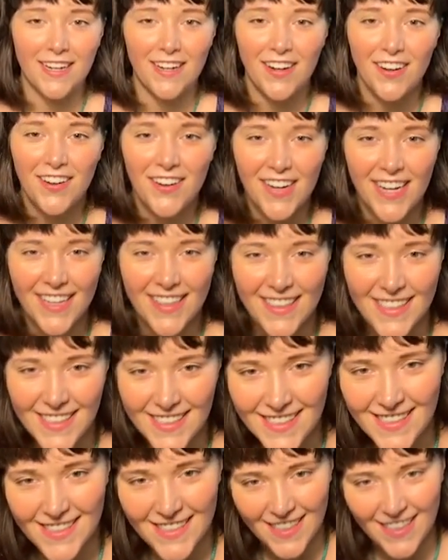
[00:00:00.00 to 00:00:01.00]
All right, let's
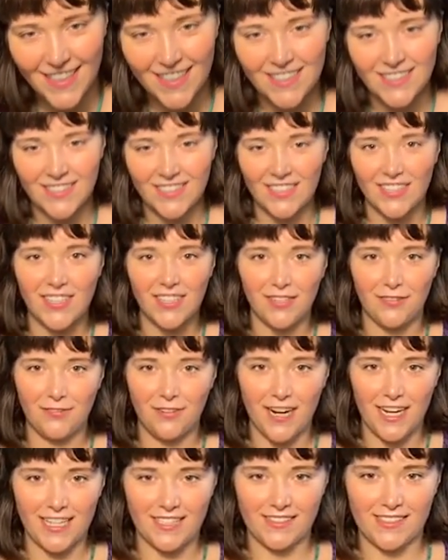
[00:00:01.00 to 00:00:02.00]
get started,
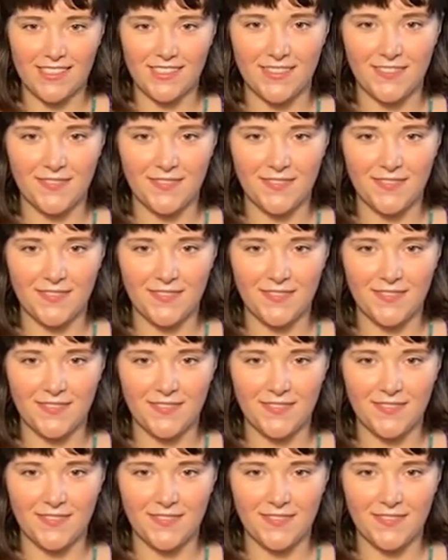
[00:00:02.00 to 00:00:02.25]
friends.